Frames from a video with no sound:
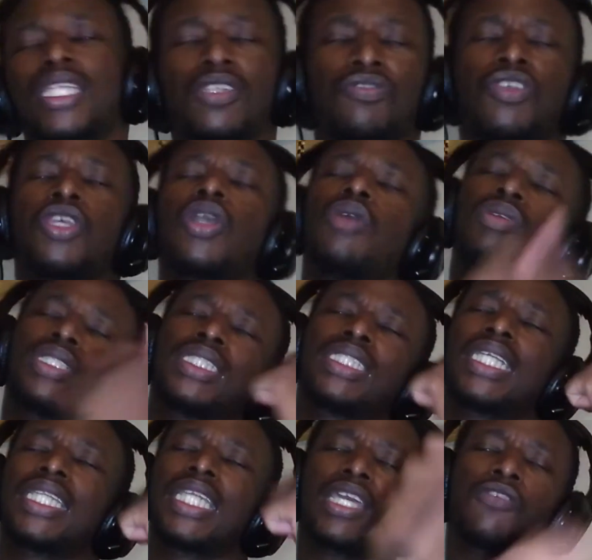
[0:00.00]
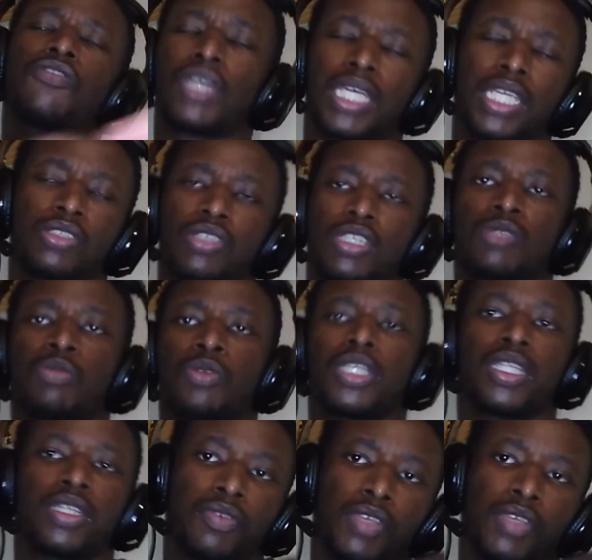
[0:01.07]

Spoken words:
this video, I want to say thank you for getting to this point in the